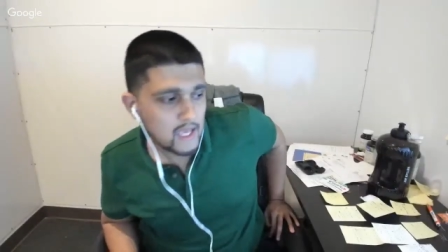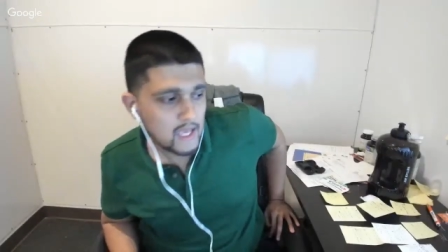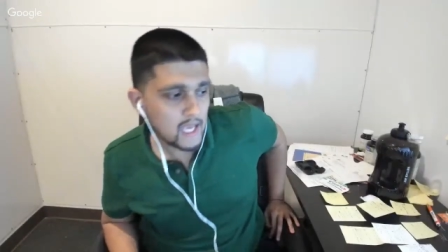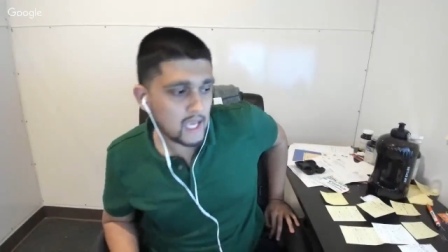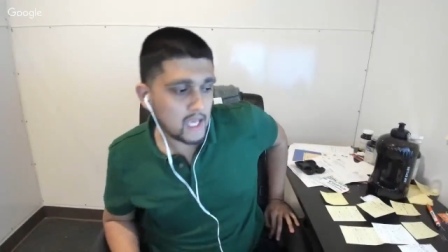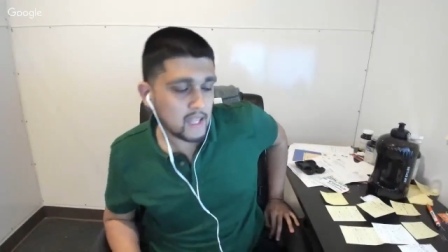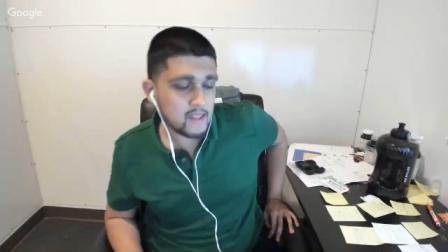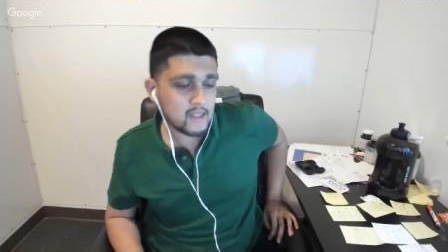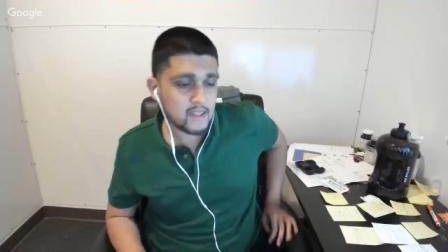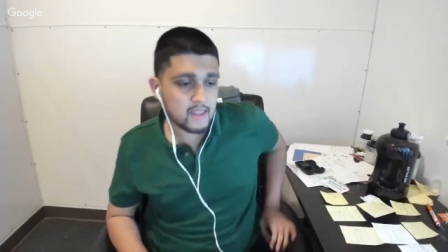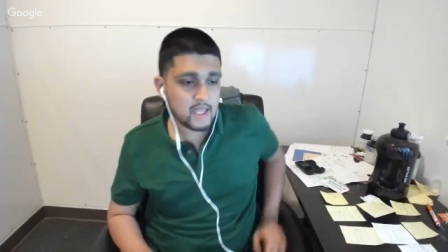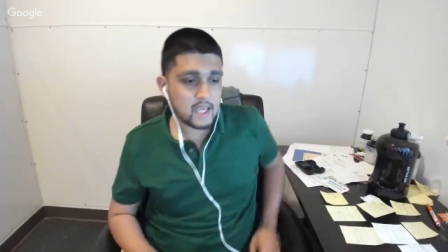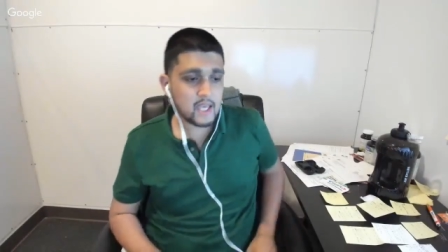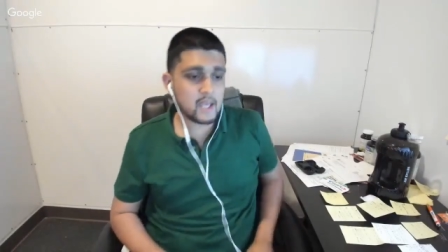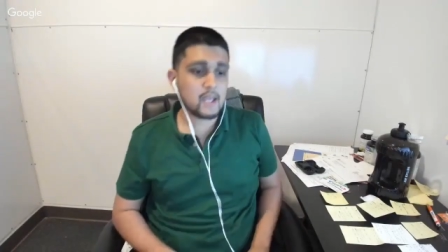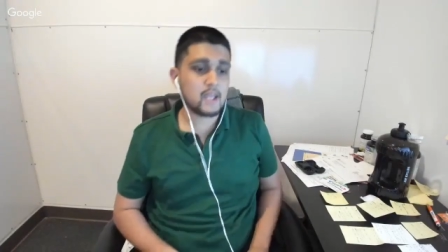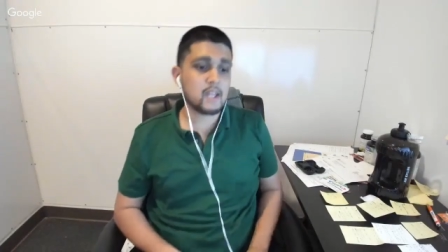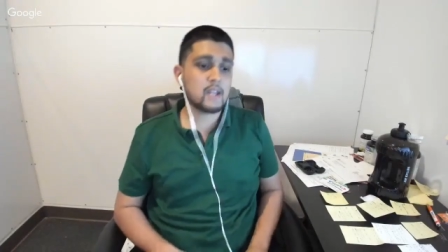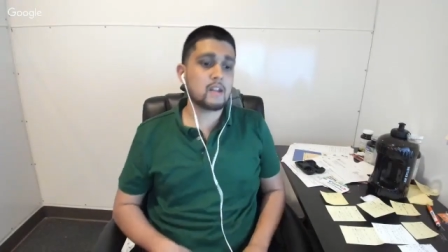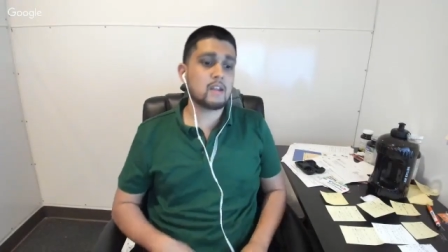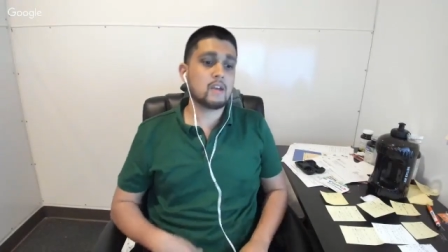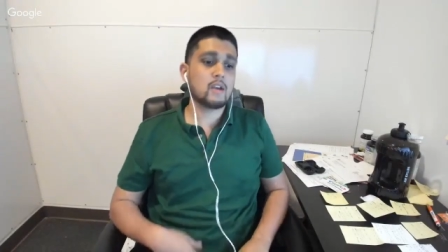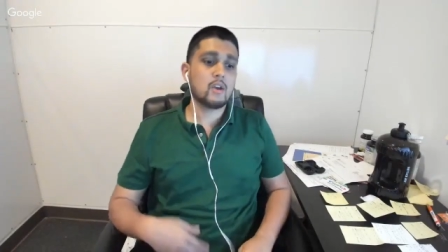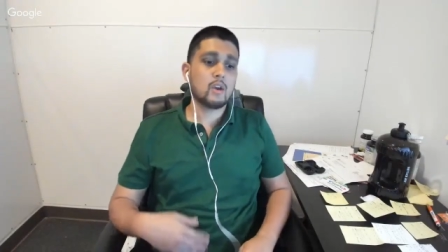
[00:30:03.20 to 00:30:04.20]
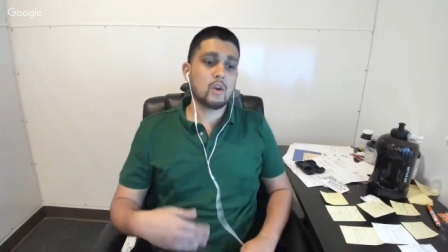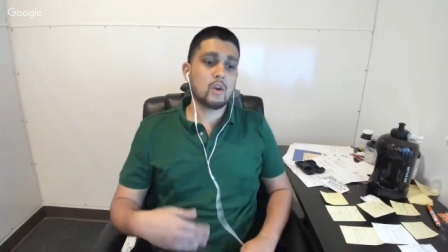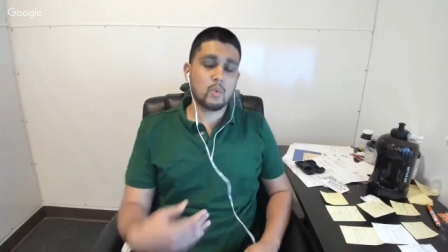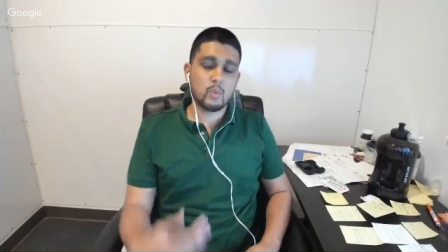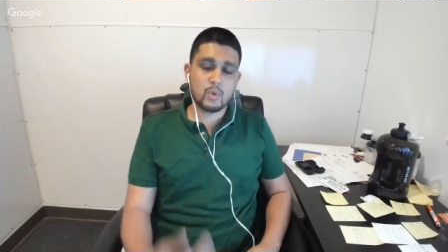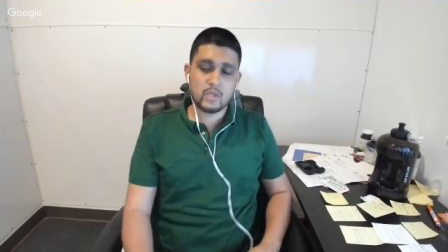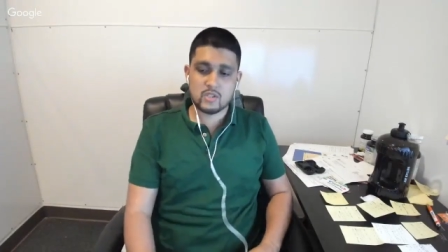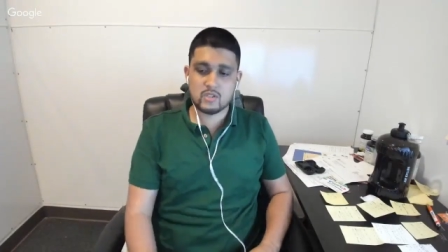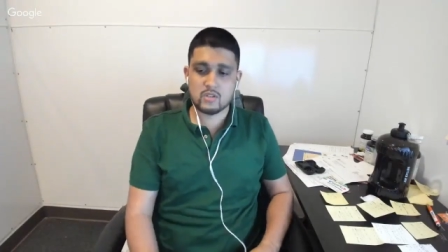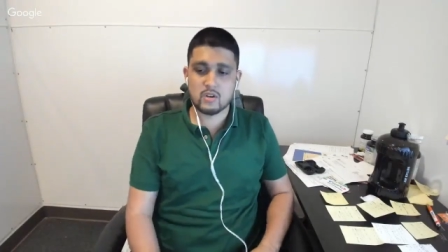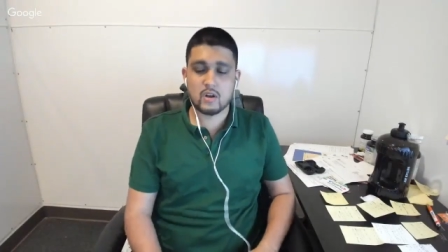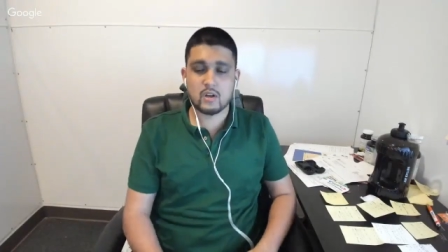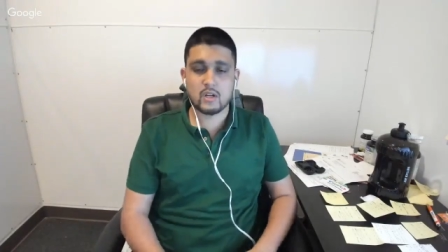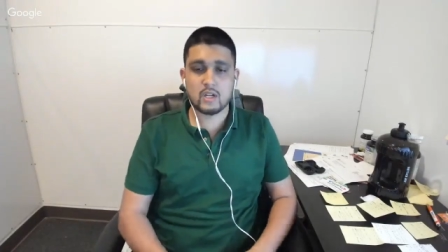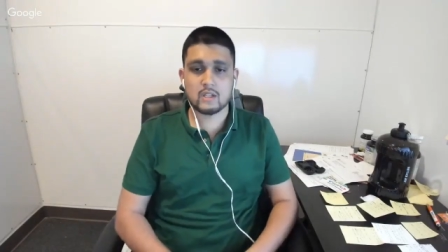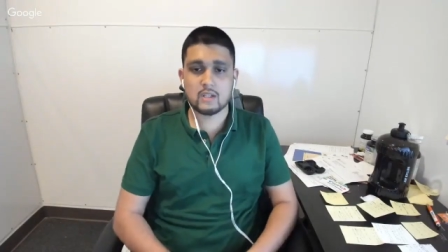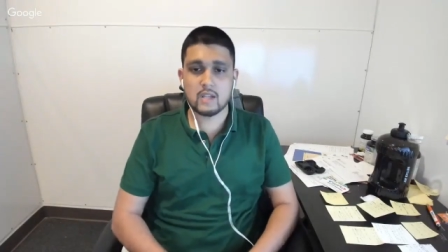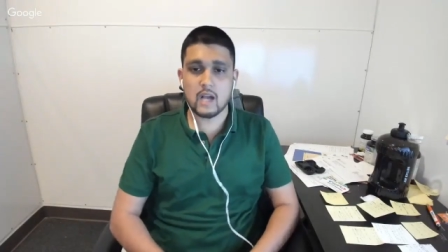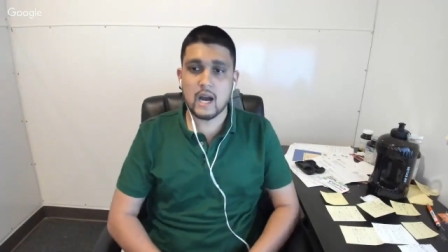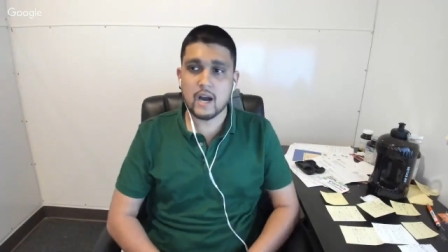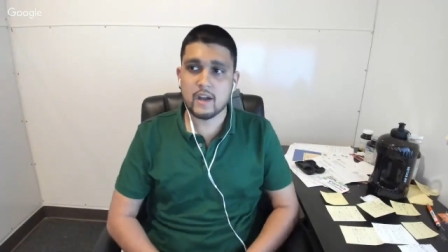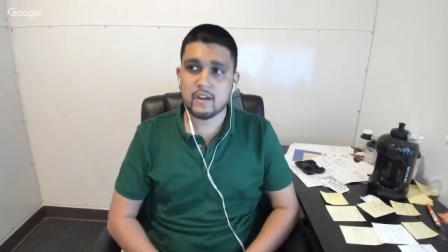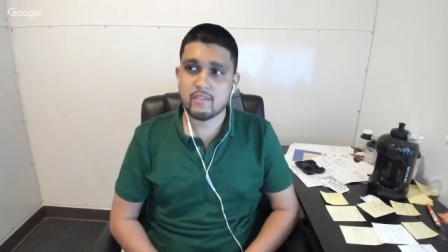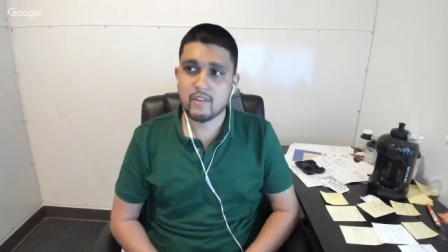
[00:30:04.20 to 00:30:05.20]
And then we started
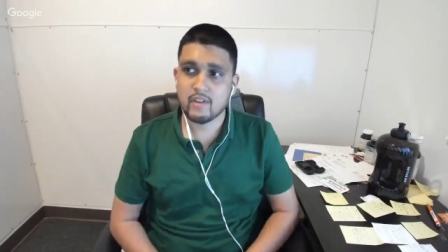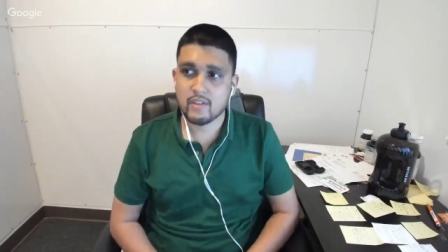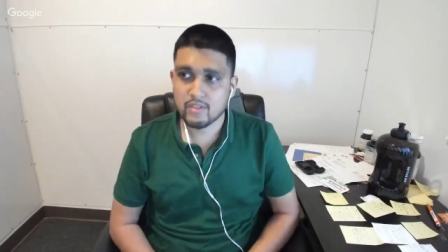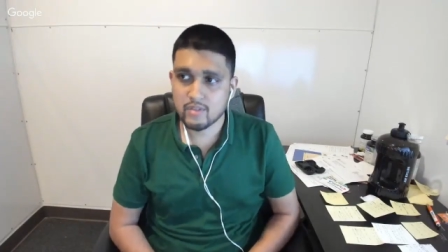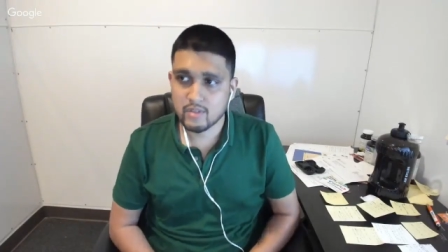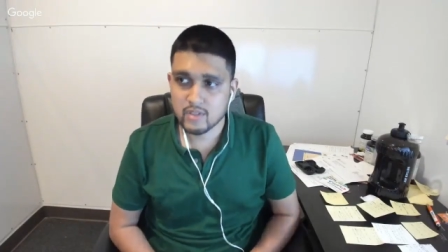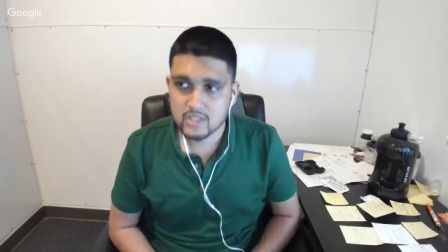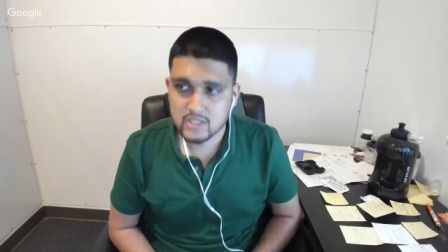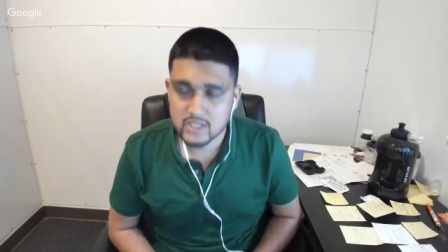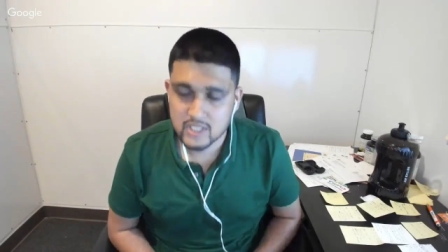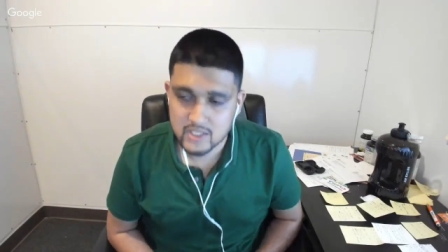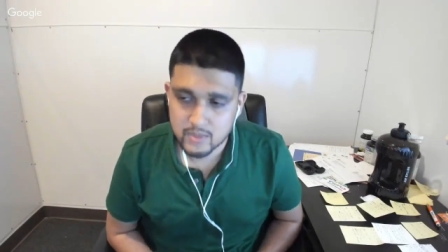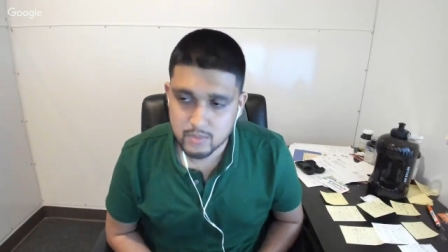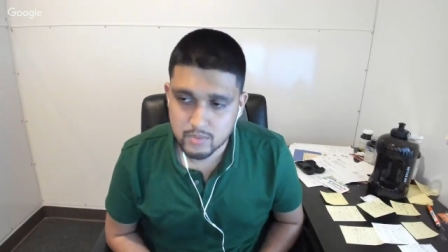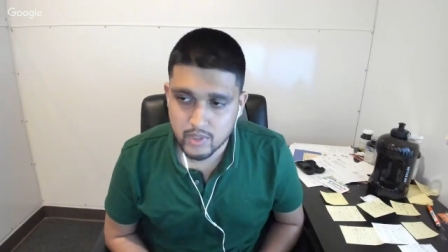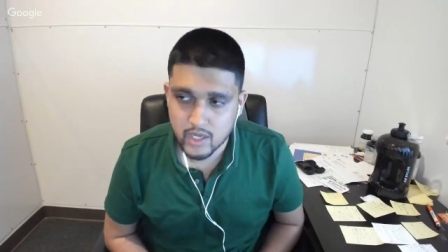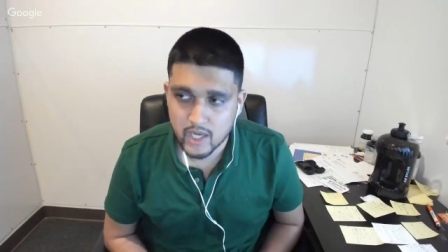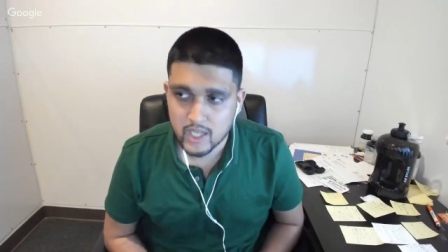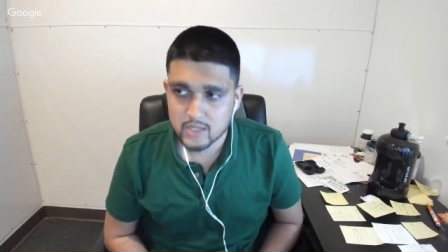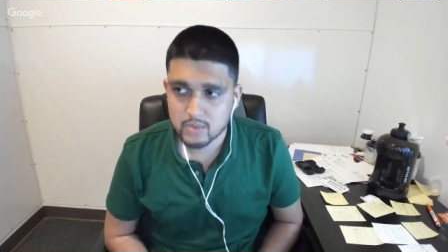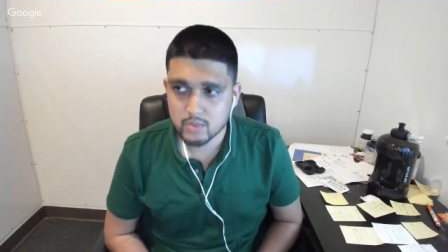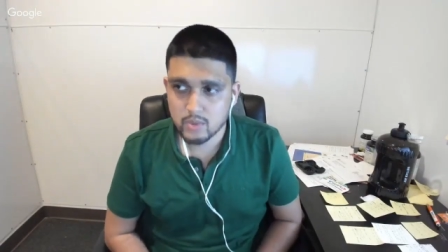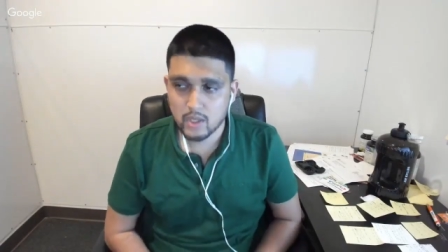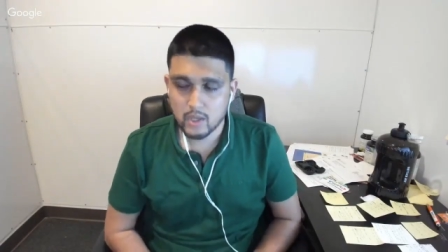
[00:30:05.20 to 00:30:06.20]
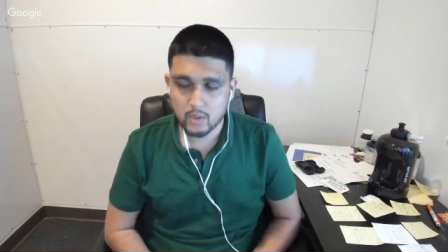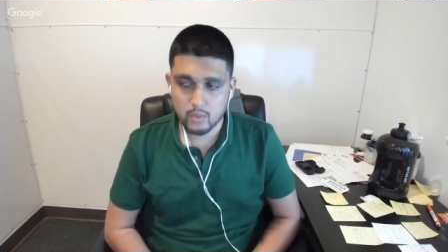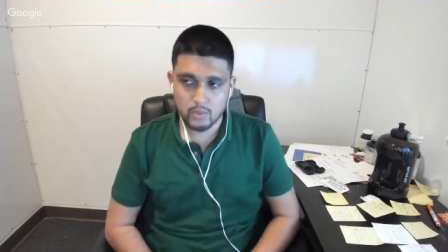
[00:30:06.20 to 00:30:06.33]
out of our thirty-six brands, we,